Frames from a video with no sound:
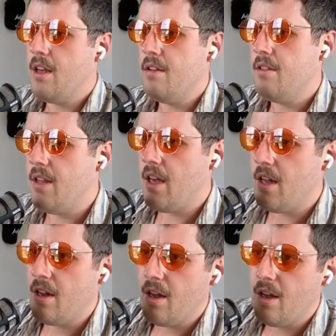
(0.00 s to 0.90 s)

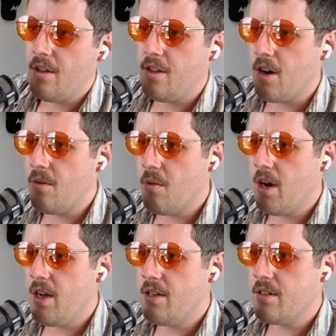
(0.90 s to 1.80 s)
that there
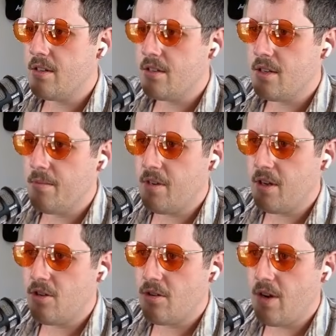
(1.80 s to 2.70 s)
was something
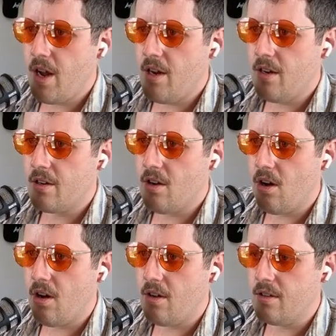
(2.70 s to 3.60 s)
created
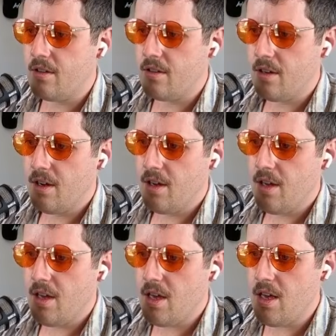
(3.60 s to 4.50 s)
called
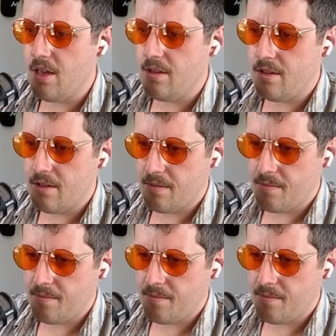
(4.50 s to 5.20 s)
heat.